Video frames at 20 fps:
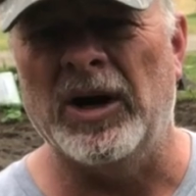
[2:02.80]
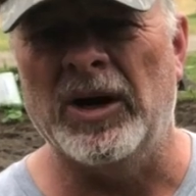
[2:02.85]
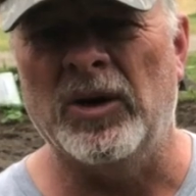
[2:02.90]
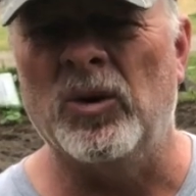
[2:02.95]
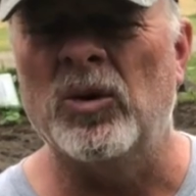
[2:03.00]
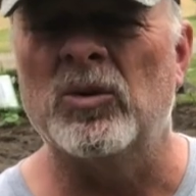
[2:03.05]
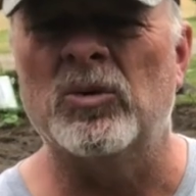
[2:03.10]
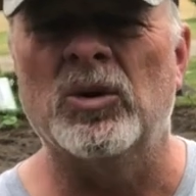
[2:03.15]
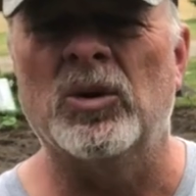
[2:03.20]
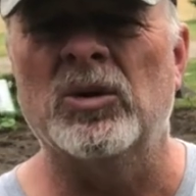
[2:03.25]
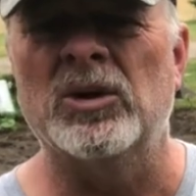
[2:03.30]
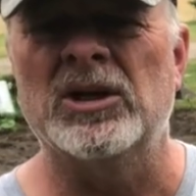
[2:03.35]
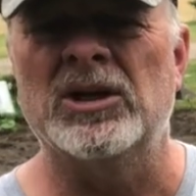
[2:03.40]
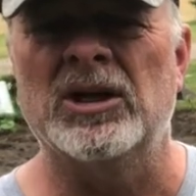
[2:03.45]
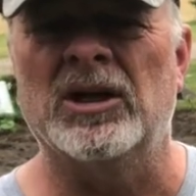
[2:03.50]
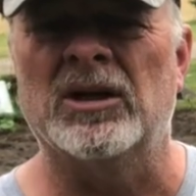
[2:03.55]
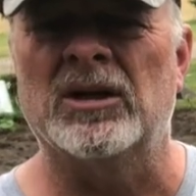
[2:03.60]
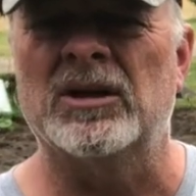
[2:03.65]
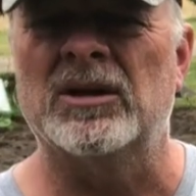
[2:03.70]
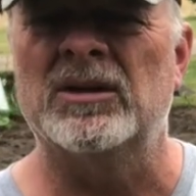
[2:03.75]
old
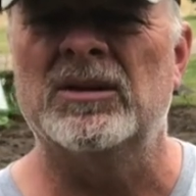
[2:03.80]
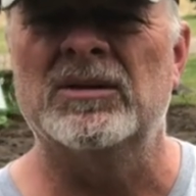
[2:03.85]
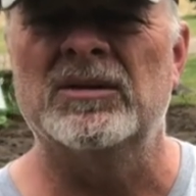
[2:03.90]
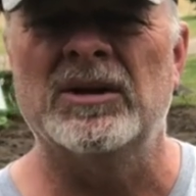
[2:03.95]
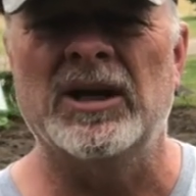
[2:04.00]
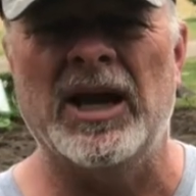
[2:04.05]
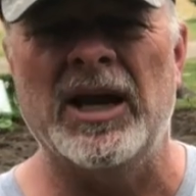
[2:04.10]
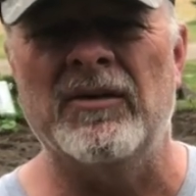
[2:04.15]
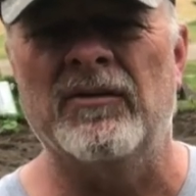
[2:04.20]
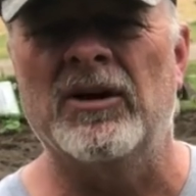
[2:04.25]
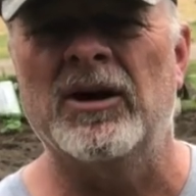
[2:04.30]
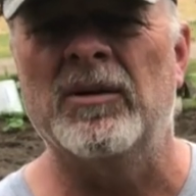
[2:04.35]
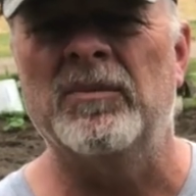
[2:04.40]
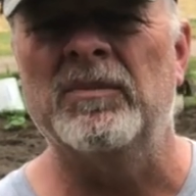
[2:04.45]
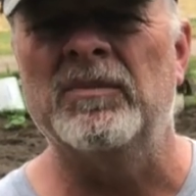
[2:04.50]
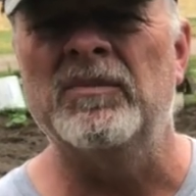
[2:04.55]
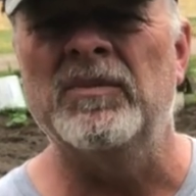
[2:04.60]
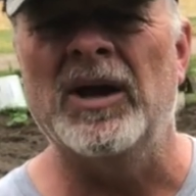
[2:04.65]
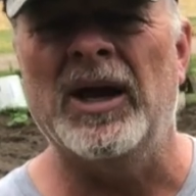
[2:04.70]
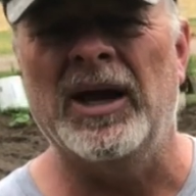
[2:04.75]
rototiller gave up,
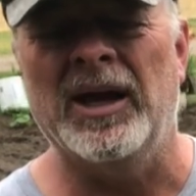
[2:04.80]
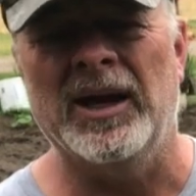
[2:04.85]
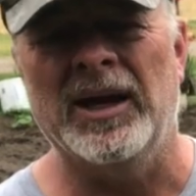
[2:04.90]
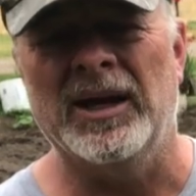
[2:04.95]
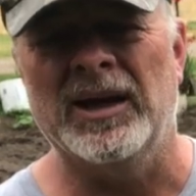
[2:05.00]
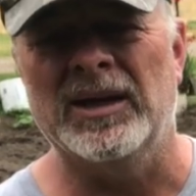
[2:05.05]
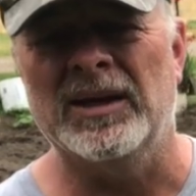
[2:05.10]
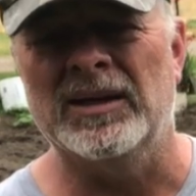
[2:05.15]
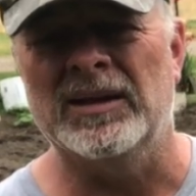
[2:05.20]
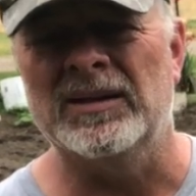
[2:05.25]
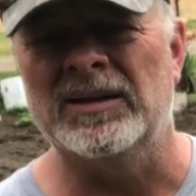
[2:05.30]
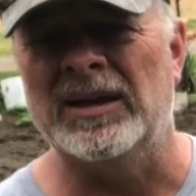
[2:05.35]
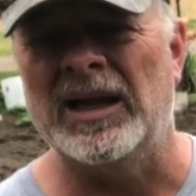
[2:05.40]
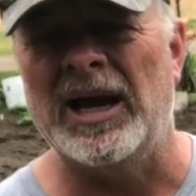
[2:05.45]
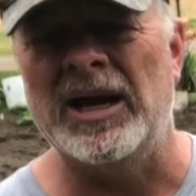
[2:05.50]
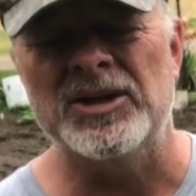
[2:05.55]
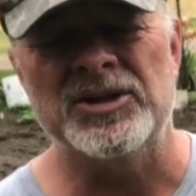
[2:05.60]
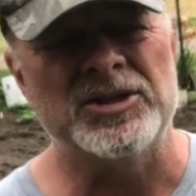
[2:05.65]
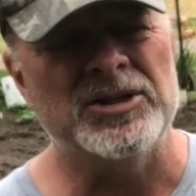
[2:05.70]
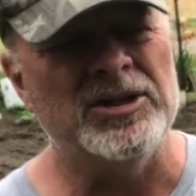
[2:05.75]
and
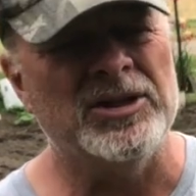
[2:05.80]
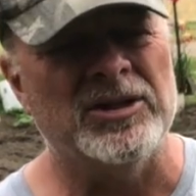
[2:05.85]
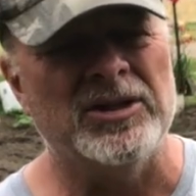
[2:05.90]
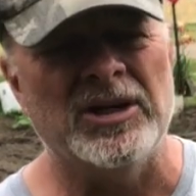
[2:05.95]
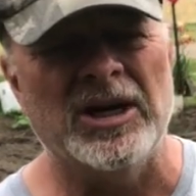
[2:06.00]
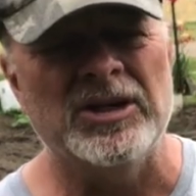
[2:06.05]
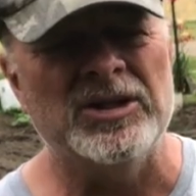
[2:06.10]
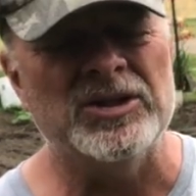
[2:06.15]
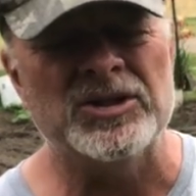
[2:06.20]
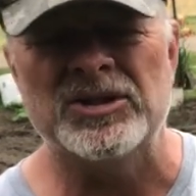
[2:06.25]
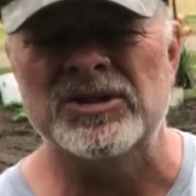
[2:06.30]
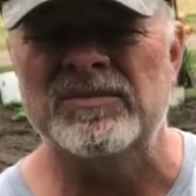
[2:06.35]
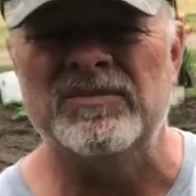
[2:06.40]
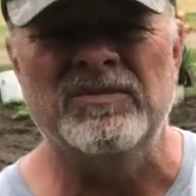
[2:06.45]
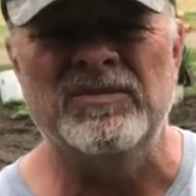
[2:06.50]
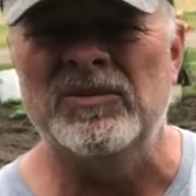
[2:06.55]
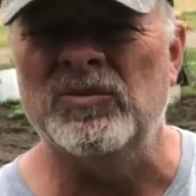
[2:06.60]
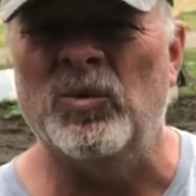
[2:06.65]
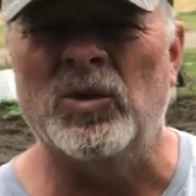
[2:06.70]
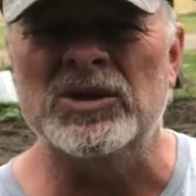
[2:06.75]
last year I just
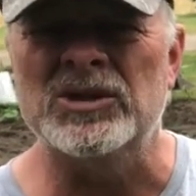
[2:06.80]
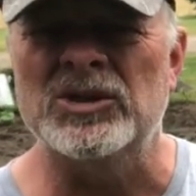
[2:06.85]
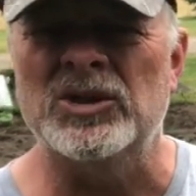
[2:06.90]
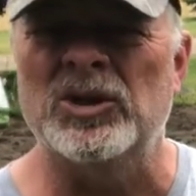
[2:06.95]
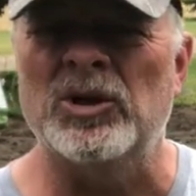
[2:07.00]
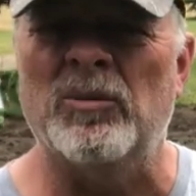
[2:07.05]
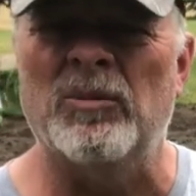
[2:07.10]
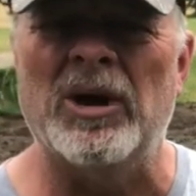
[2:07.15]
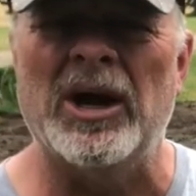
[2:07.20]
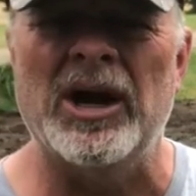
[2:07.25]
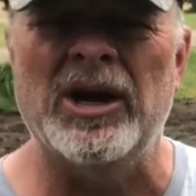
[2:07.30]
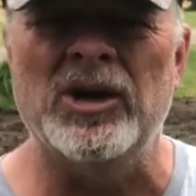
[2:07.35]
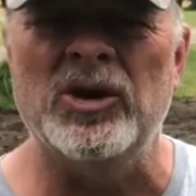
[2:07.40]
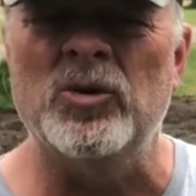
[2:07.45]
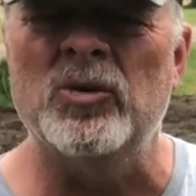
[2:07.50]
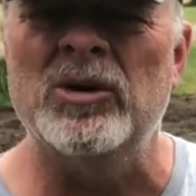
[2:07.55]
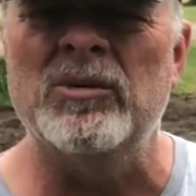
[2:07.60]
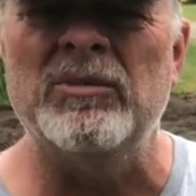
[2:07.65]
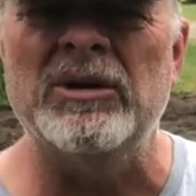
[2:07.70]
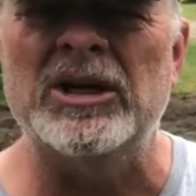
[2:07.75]
wasn't going to buy a new
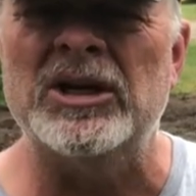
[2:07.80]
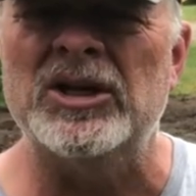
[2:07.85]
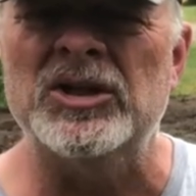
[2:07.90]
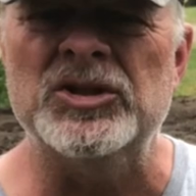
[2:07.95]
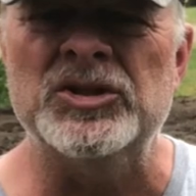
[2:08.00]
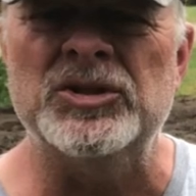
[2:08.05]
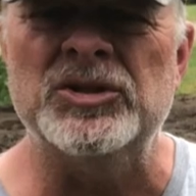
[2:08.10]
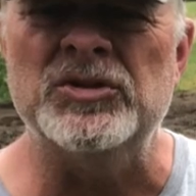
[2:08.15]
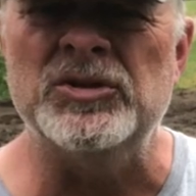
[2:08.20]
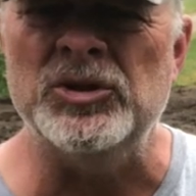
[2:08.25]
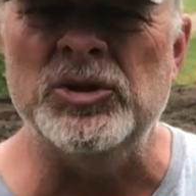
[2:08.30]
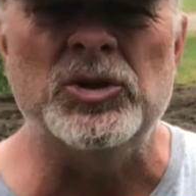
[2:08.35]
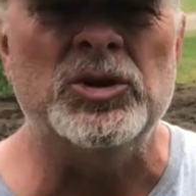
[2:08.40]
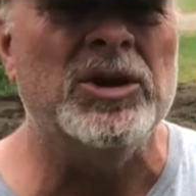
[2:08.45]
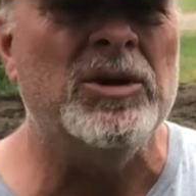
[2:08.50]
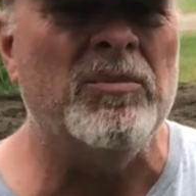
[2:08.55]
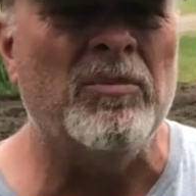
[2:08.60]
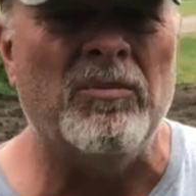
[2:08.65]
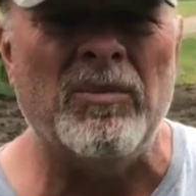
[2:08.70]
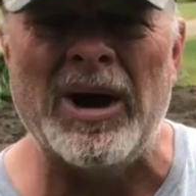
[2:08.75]
one because you
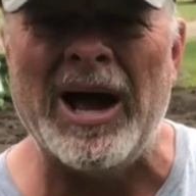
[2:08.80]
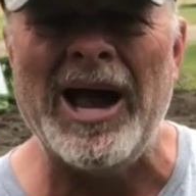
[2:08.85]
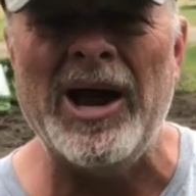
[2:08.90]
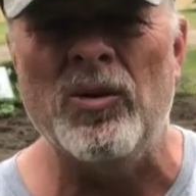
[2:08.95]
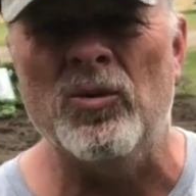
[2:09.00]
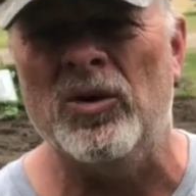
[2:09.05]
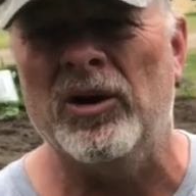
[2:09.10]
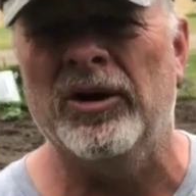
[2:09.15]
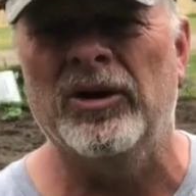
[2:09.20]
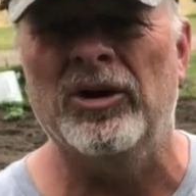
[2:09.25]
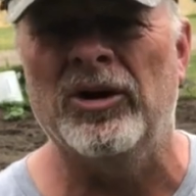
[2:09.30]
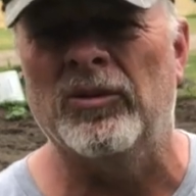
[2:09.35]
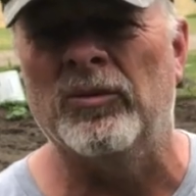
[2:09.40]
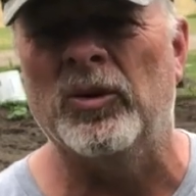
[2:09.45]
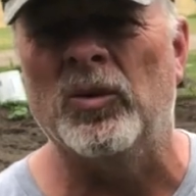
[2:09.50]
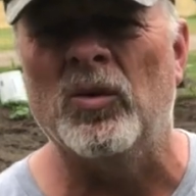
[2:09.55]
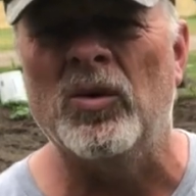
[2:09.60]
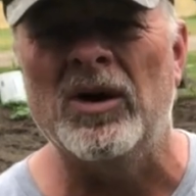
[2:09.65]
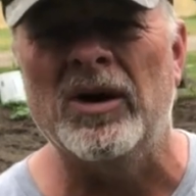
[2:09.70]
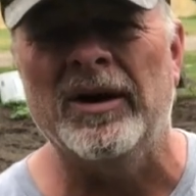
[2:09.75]
couldn't buy one,
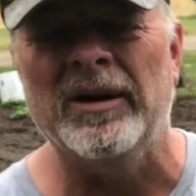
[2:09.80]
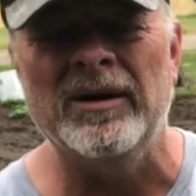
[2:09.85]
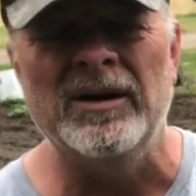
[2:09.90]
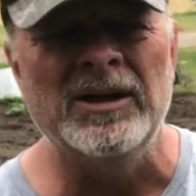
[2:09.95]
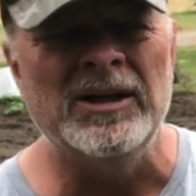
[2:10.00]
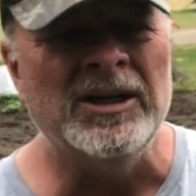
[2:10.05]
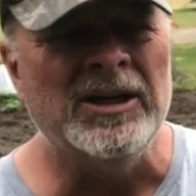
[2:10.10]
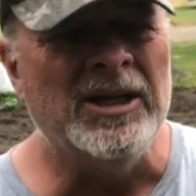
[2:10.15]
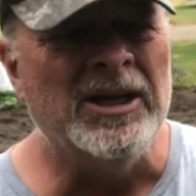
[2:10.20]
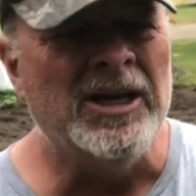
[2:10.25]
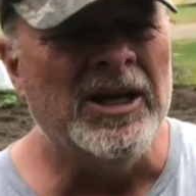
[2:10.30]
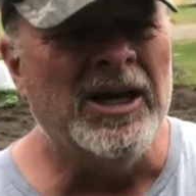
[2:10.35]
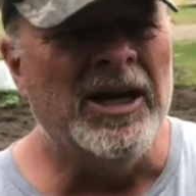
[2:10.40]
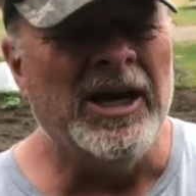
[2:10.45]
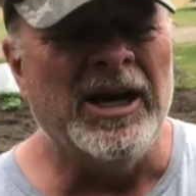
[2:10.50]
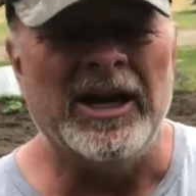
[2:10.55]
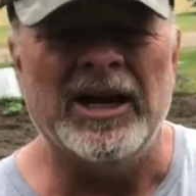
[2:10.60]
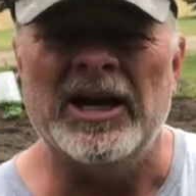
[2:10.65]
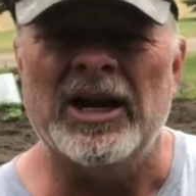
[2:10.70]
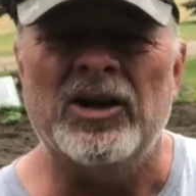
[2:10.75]
number one,
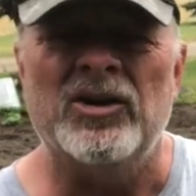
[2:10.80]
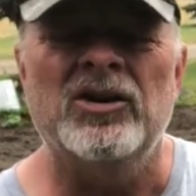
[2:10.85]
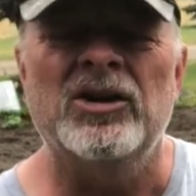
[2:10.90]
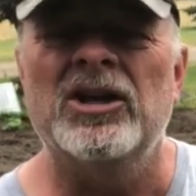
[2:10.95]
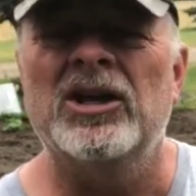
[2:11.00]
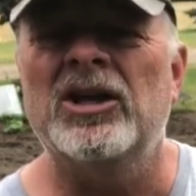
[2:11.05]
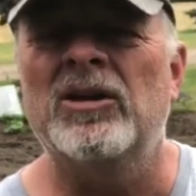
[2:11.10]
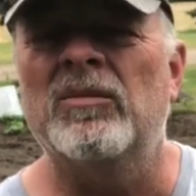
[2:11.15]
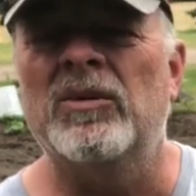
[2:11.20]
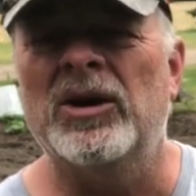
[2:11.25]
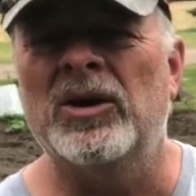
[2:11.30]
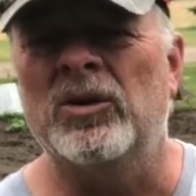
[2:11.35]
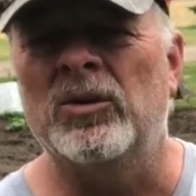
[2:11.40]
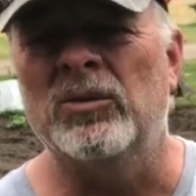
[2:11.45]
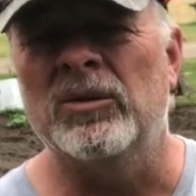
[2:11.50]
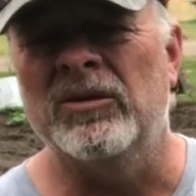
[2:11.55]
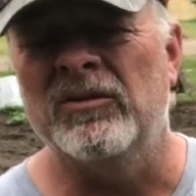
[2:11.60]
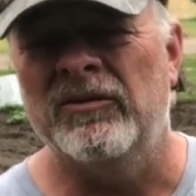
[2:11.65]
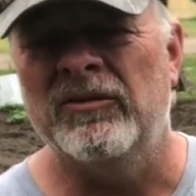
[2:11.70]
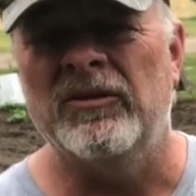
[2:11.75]
and I couldn't get my old
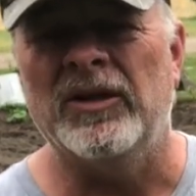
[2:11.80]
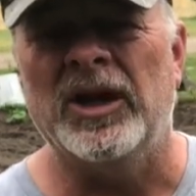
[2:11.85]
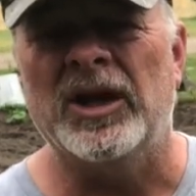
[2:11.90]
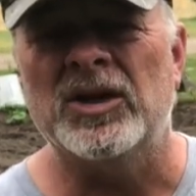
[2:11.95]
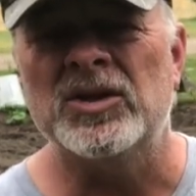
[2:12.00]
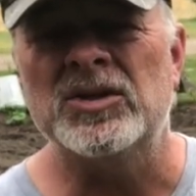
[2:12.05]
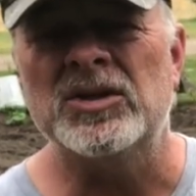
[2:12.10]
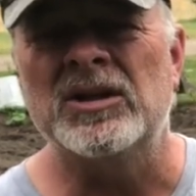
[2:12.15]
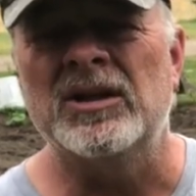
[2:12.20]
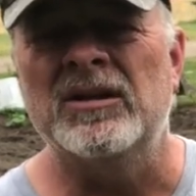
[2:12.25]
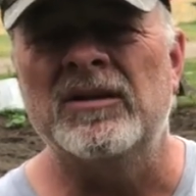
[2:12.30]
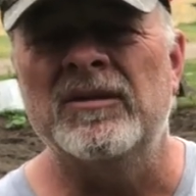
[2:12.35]
one fixed.